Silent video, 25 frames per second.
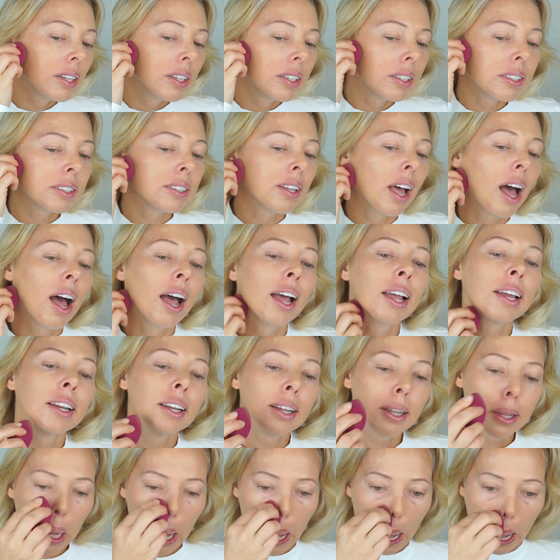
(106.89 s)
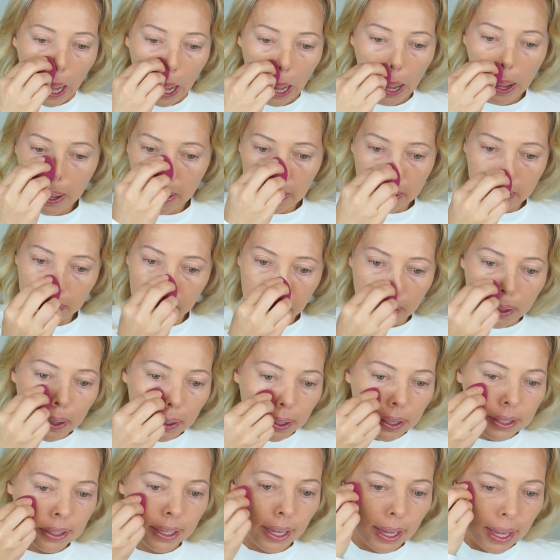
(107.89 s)
sign.
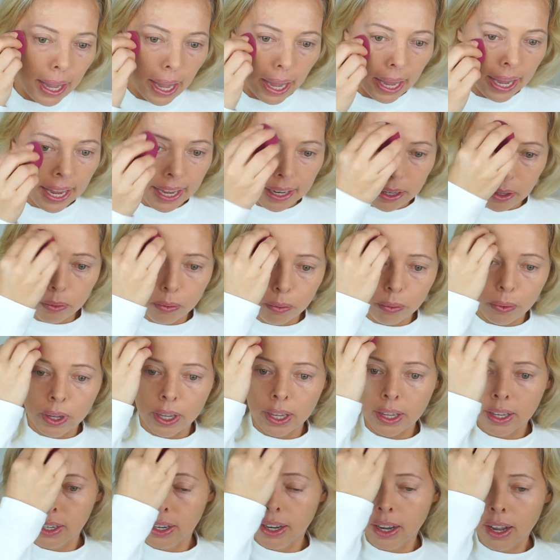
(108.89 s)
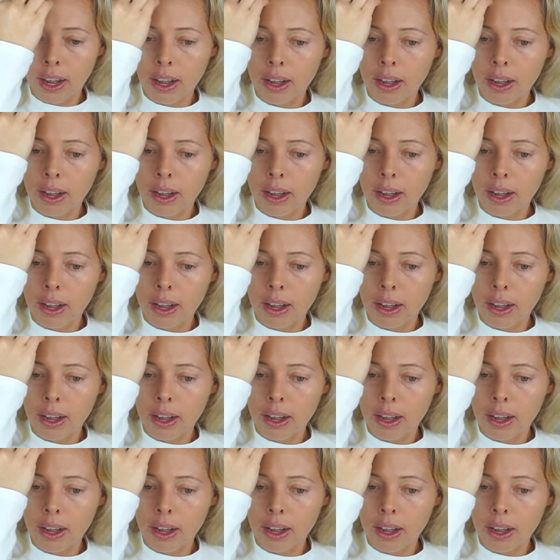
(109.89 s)
Because I hate when